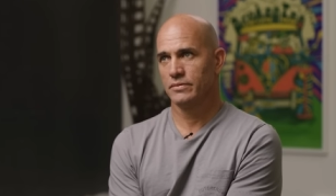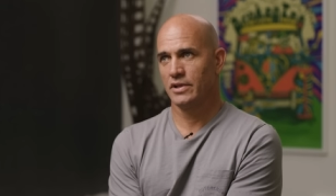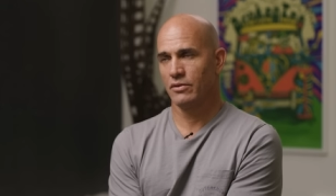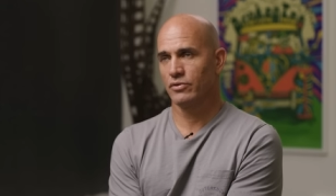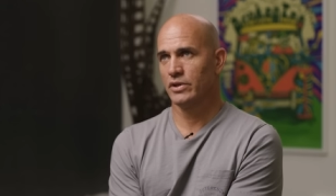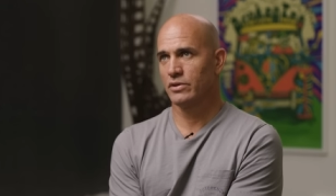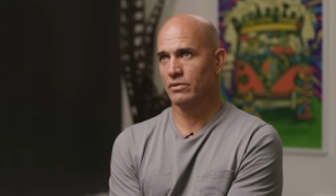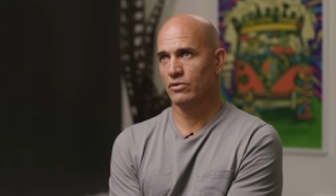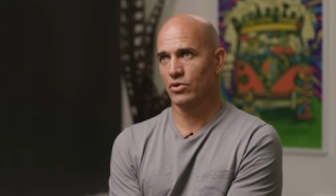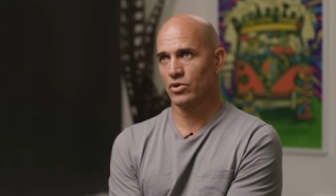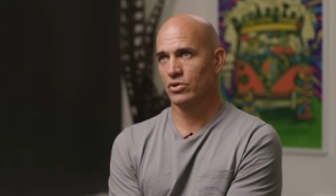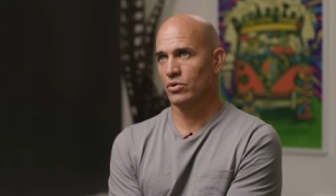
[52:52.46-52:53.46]
definitely
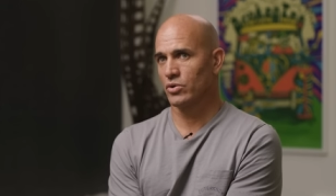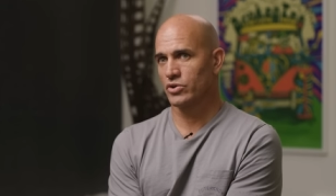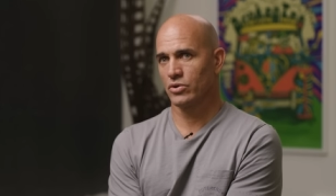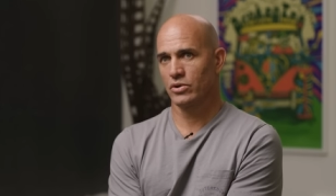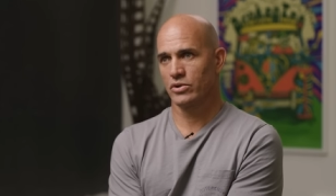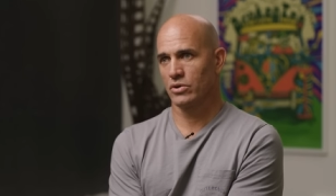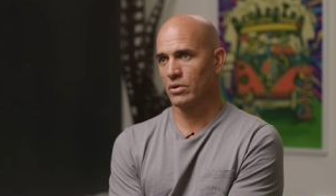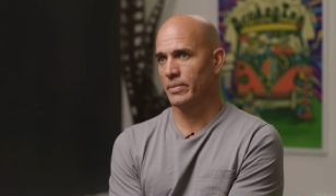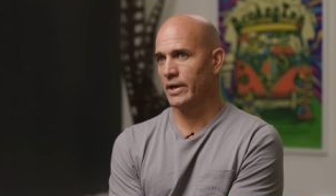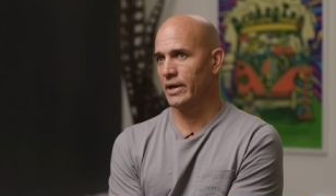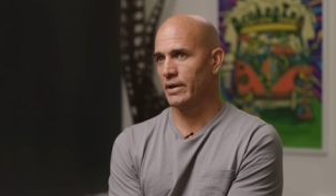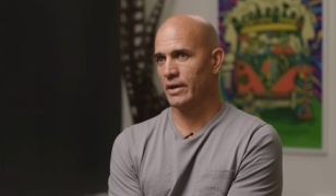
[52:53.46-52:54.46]
North Shore, Turtle
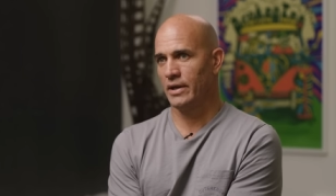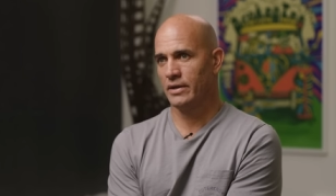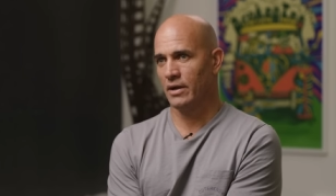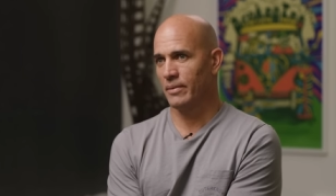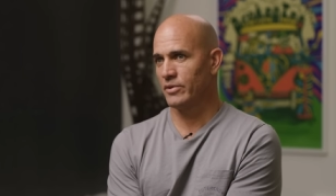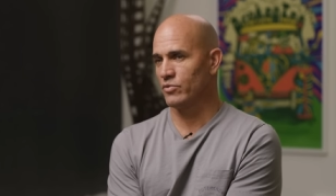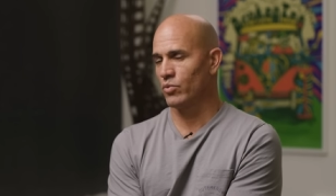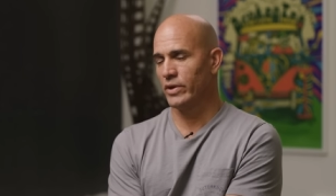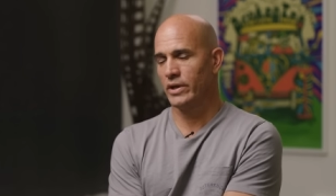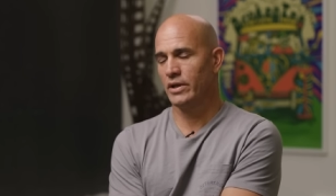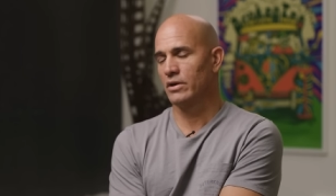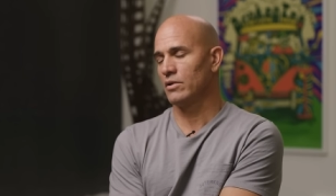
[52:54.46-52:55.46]
Bay. Anytime it's
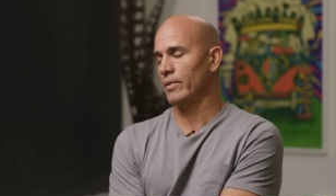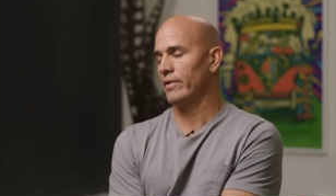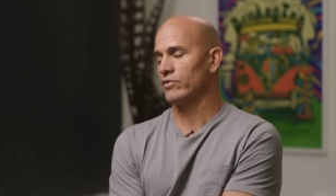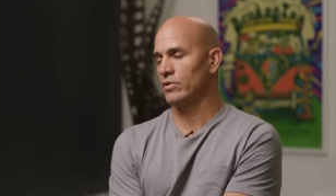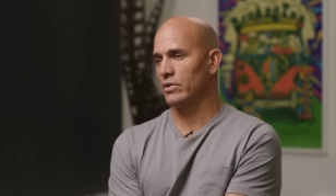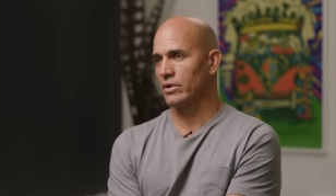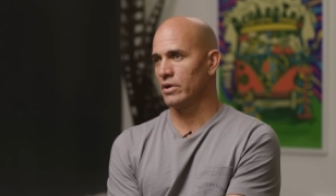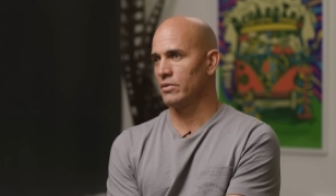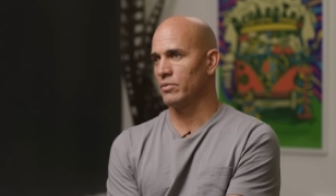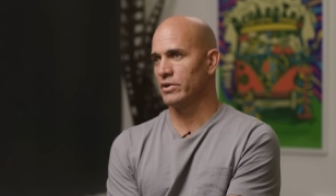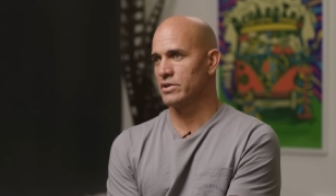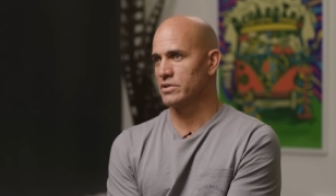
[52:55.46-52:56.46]
windy or the waves are no good,
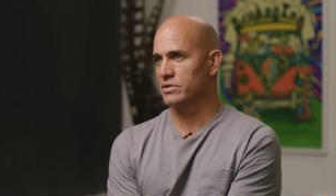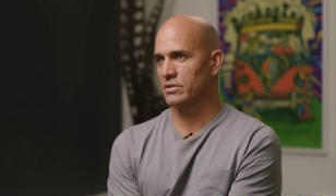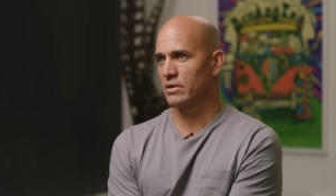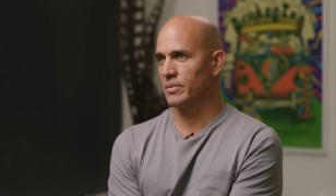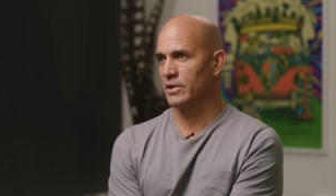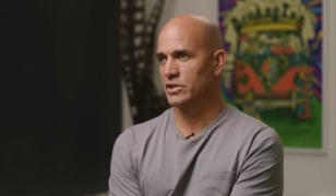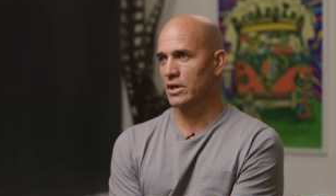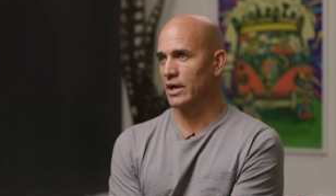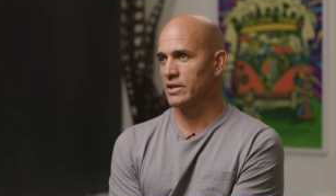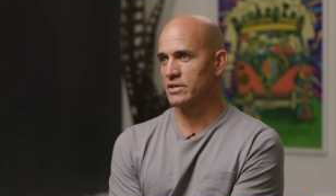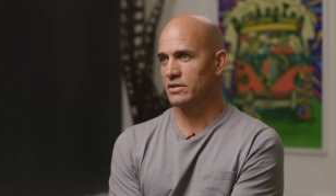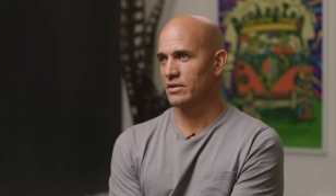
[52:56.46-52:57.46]
we're just a bunch of
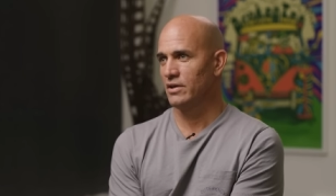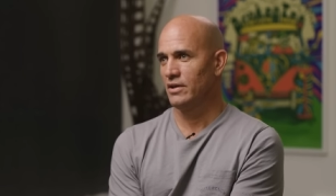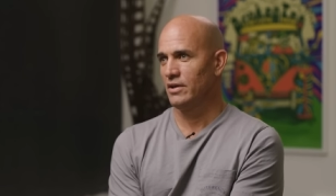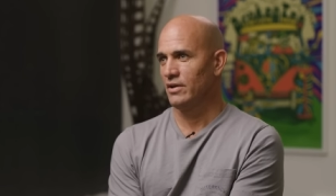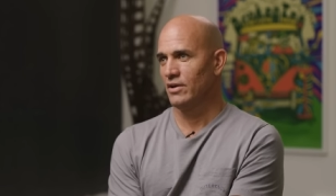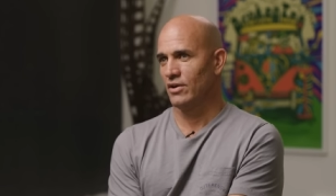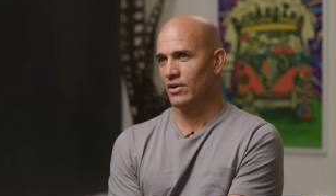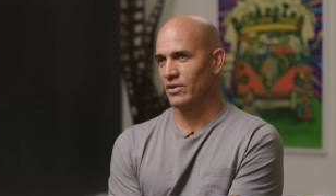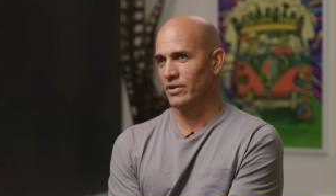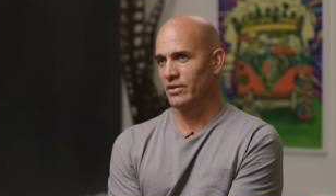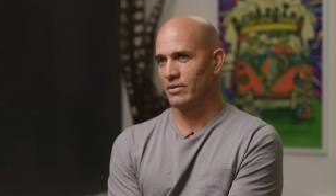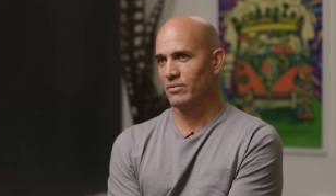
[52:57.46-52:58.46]
guys. All
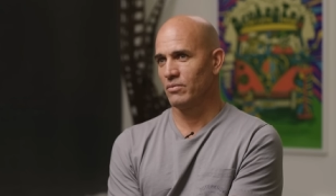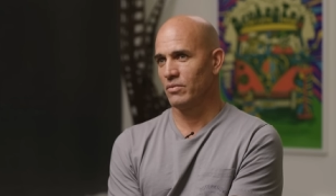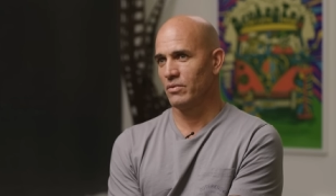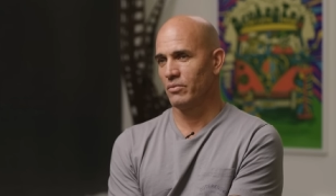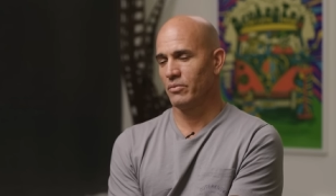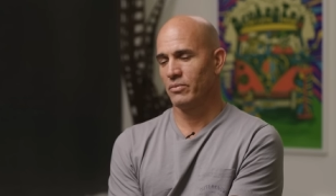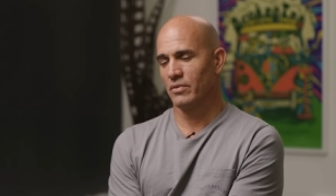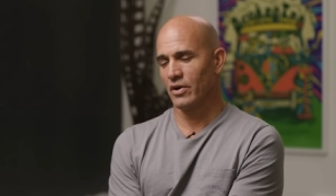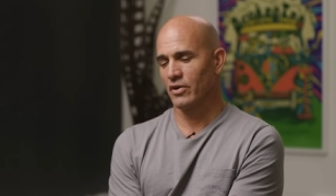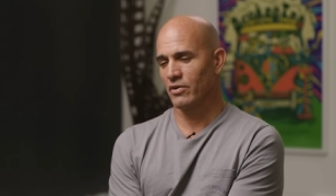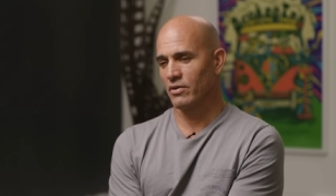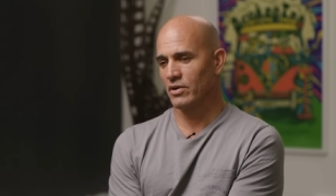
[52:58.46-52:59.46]
the
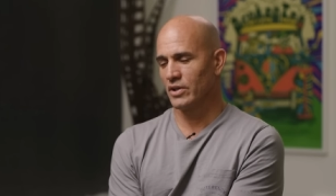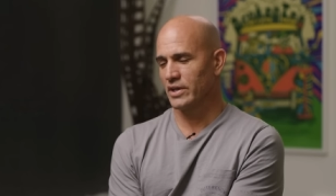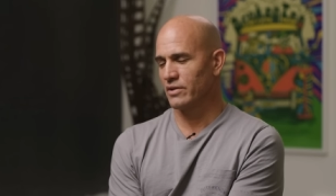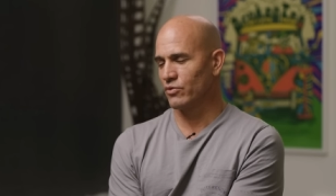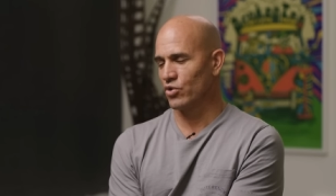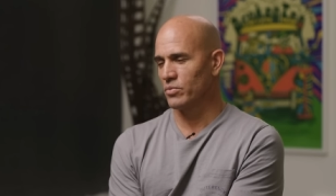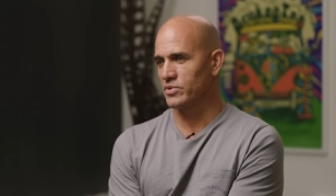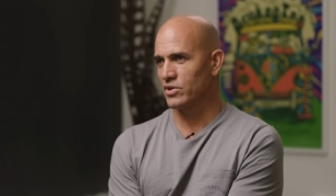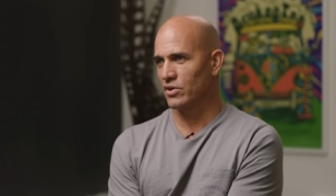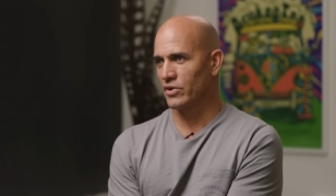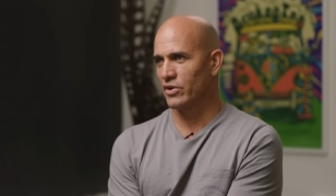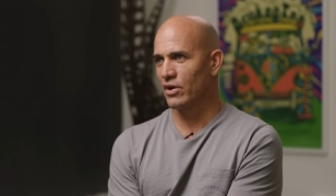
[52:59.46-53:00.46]
our collective group is
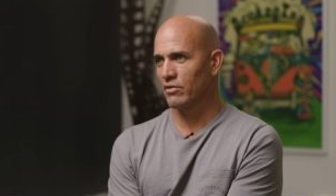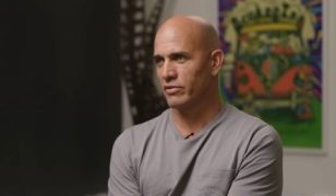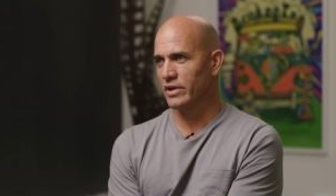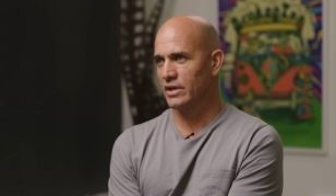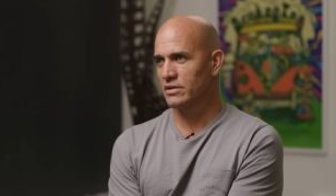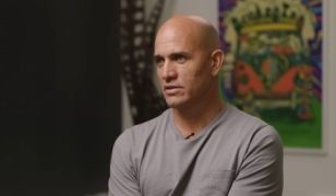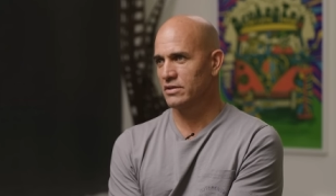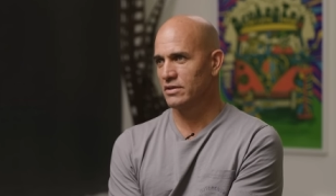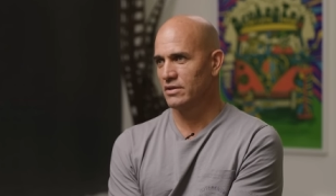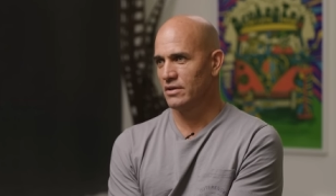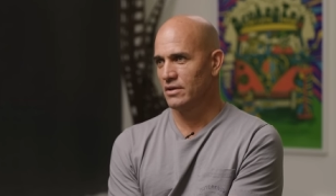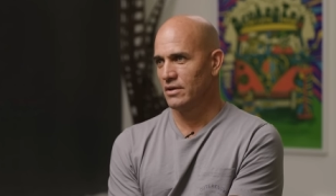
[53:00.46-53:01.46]
called the Golf Geeks.
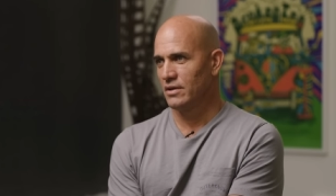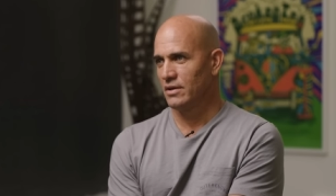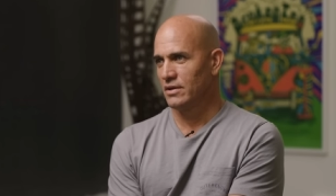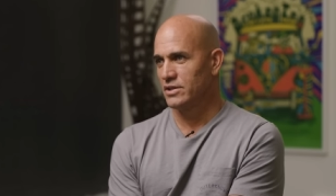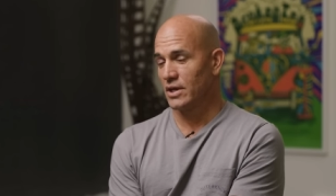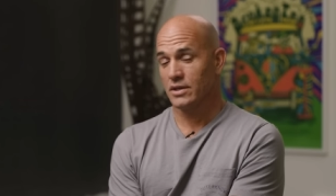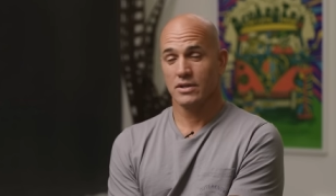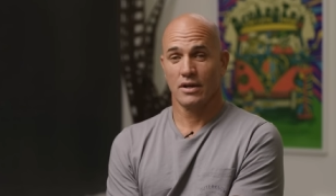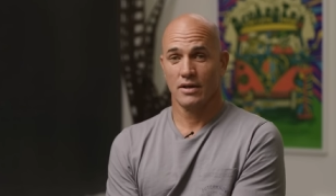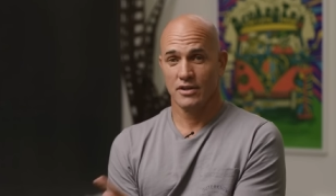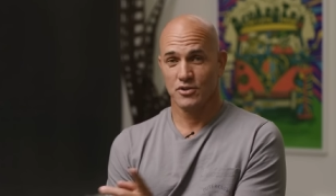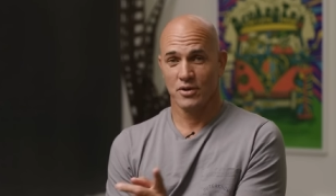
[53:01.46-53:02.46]
Check us out
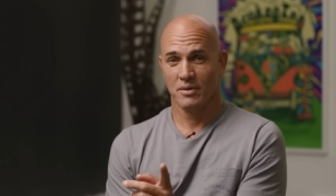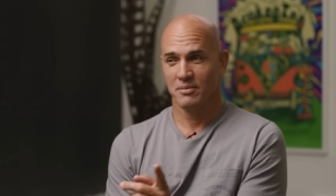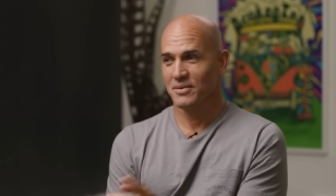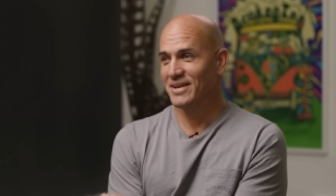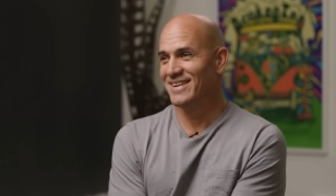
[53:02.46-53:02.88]
on Instagram.